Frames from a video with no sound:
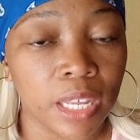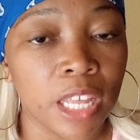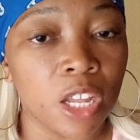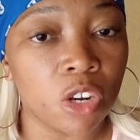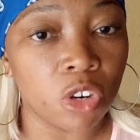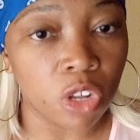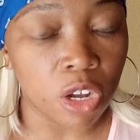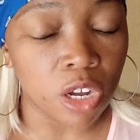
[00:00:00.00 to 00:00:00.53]

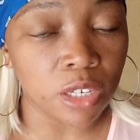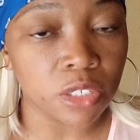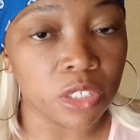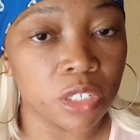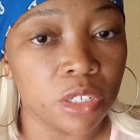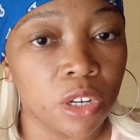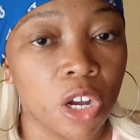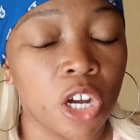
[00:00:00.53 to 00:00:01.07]
A
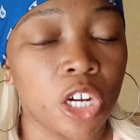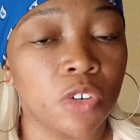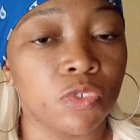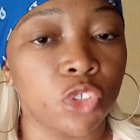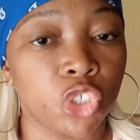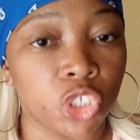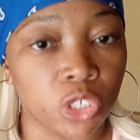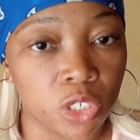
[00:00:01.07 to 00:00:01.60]
lot
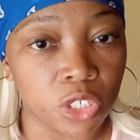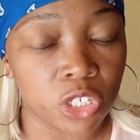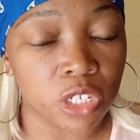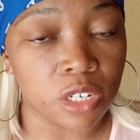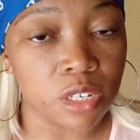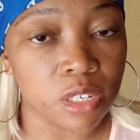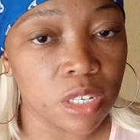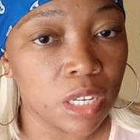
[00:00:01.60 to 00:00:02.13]
of
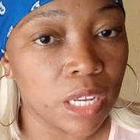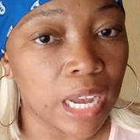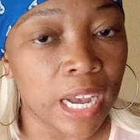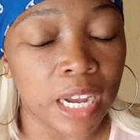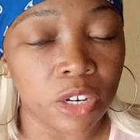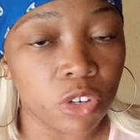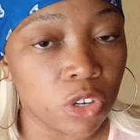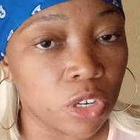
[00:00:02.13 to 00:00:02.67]
churches
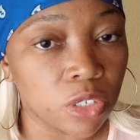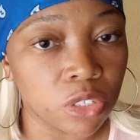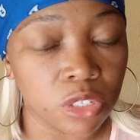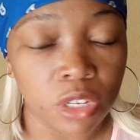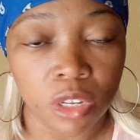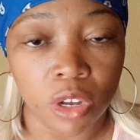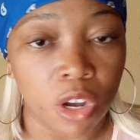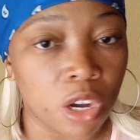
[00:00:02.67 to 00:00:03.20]
are not
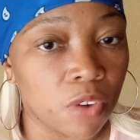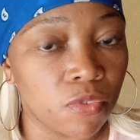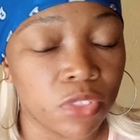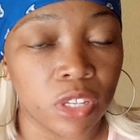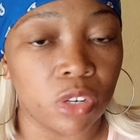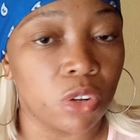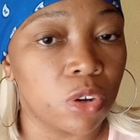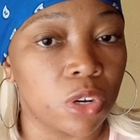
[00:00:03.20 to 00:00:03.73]
of
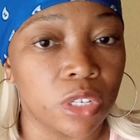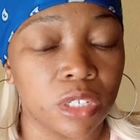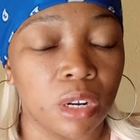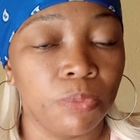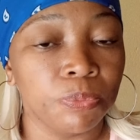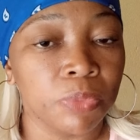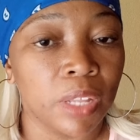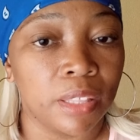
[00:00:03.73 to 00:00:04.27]
the Lord.
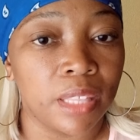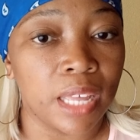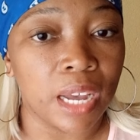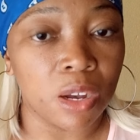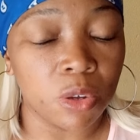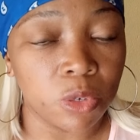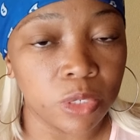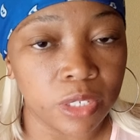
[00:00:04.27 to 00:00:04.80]
They
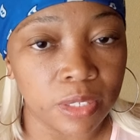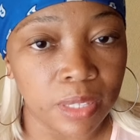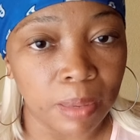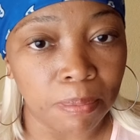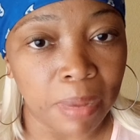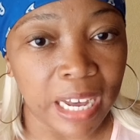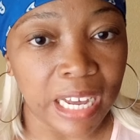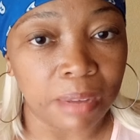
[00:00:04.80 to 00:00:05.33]
are holding the
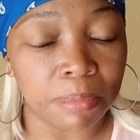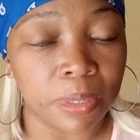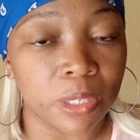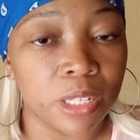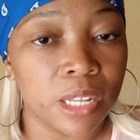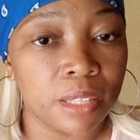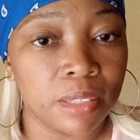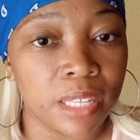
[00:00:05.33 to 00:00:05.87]

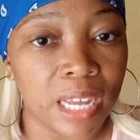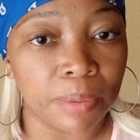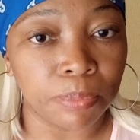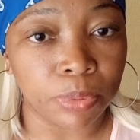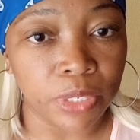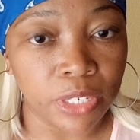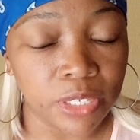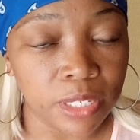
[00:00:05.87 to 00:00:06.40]
Bible. They are
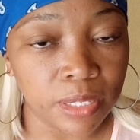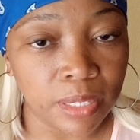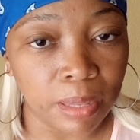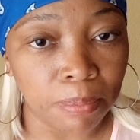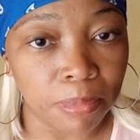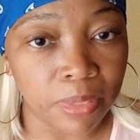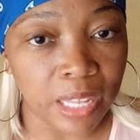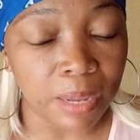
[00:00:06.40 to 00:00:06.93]
preaching
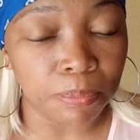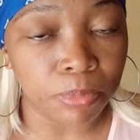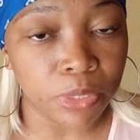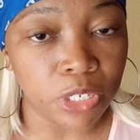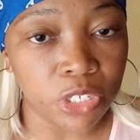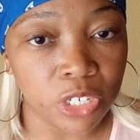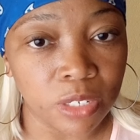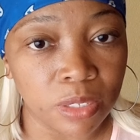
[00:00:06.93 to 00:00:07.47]

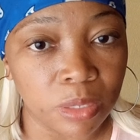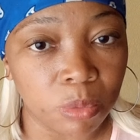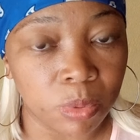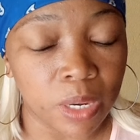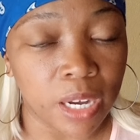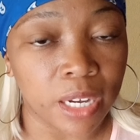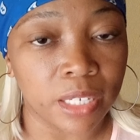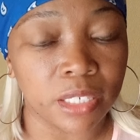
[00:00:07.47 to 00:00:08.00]
the
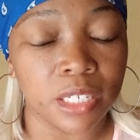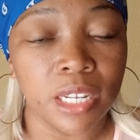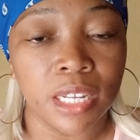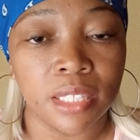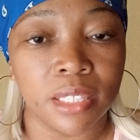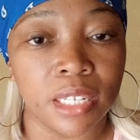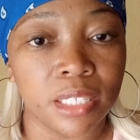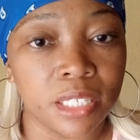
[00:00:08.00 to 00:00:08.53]
word.
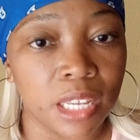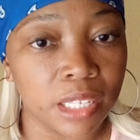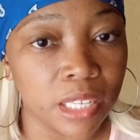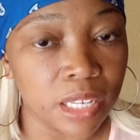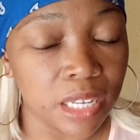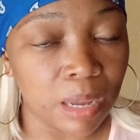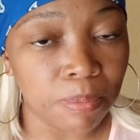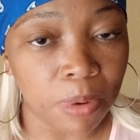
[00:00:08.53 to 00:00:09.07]
They're
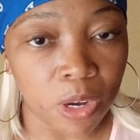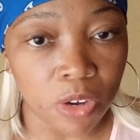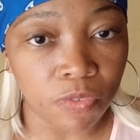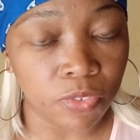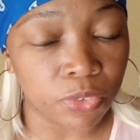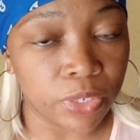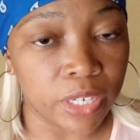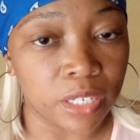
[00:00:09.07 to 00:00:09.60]
taking up
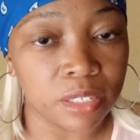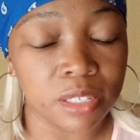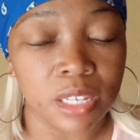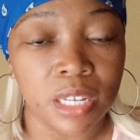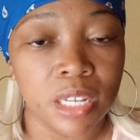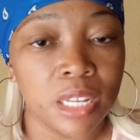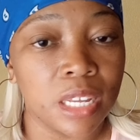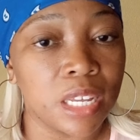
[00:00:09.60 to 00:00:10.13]
offerings.
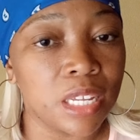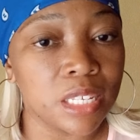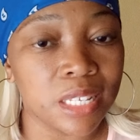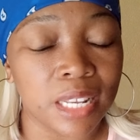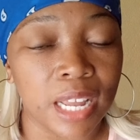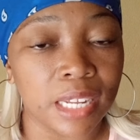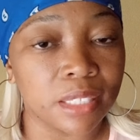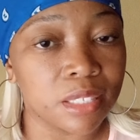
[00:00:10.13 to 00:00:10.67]

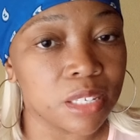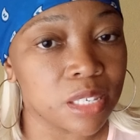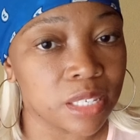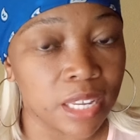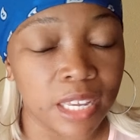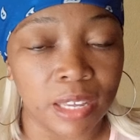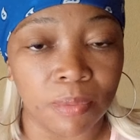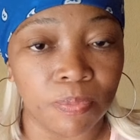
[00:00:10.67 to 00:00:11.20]
It's like the
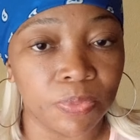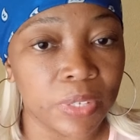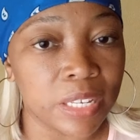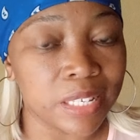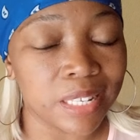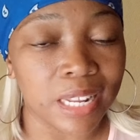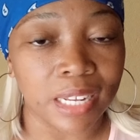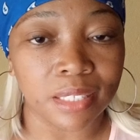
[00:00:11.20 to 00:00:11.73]
same.
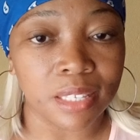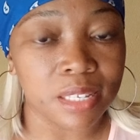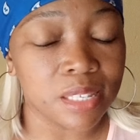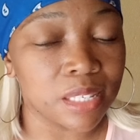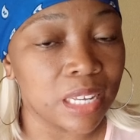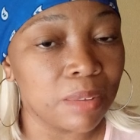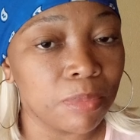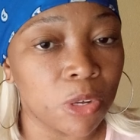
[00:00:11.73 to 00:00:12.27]
It's like the
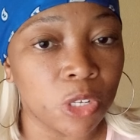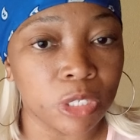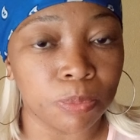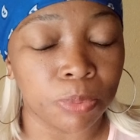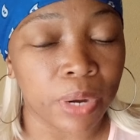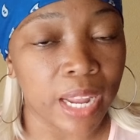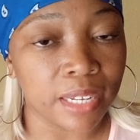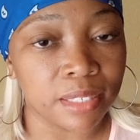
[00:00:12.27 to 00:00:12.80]
same
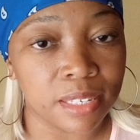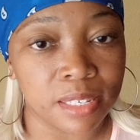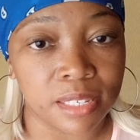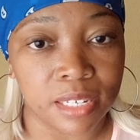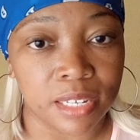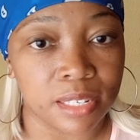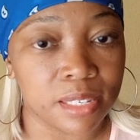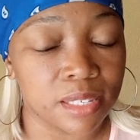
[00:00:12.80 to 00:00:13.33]
old
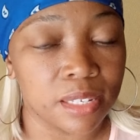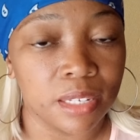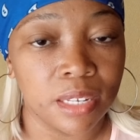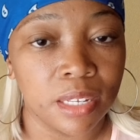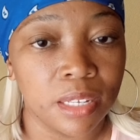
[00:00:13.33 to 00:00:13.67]
practices,